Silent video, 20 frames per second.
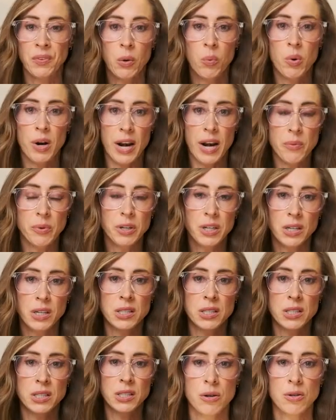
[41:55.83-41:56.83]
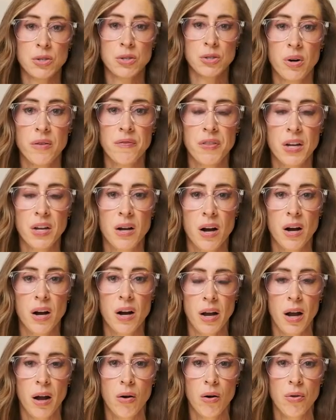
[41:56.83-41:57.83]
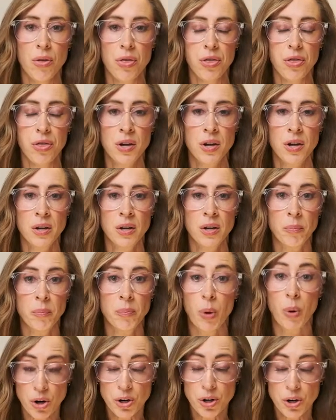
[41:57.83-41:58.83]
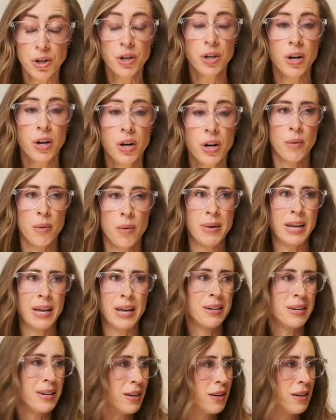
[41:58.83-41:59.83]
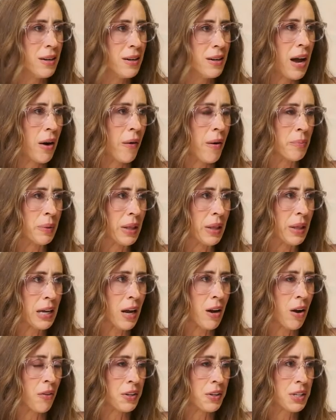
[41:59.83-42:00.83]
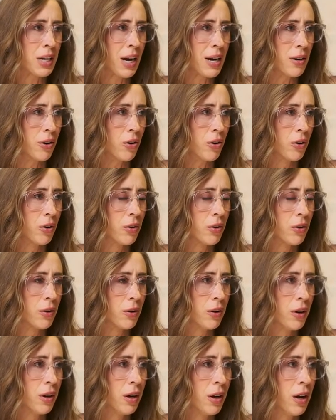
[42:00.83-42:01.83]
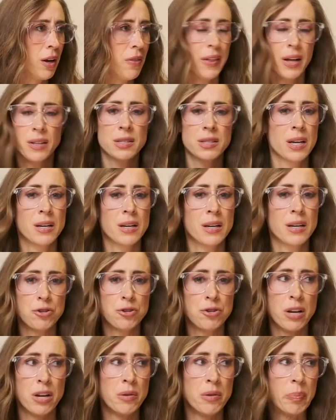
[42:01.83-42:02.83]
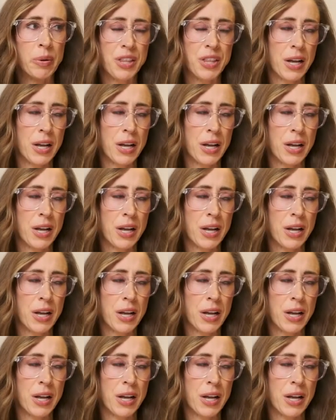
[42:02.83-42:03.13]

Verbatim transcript: what I would consider sort of the gut health book, um, and now I'm blanking on the title. That's concussion, but